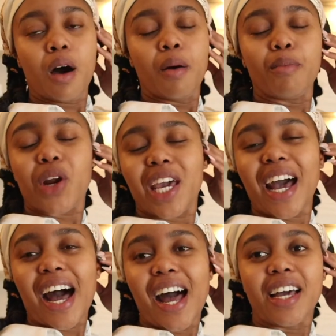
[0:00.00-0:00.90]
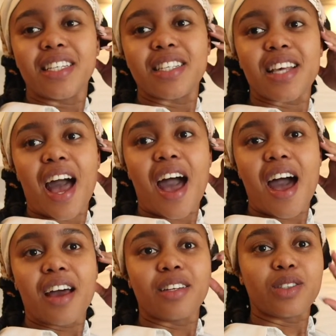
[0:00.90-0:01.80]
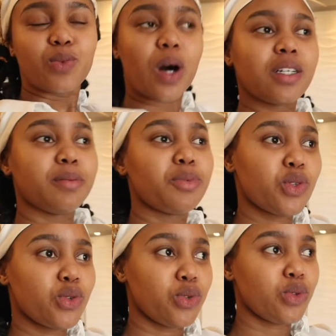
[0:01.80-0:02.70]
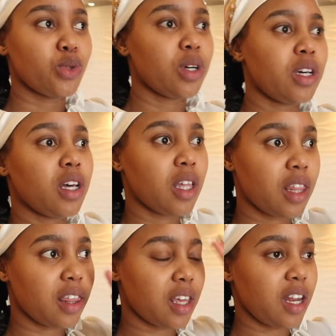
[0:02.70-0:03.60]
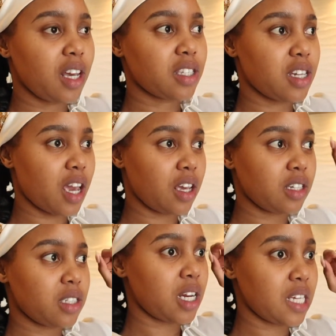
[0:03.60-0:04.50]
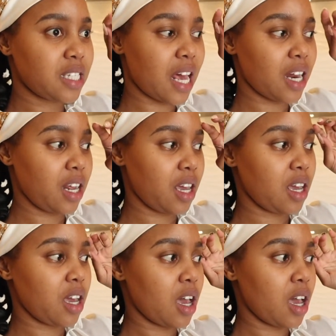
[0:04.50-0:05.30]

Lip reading: Morning guys, and welcome to the next day. Today's Saturday.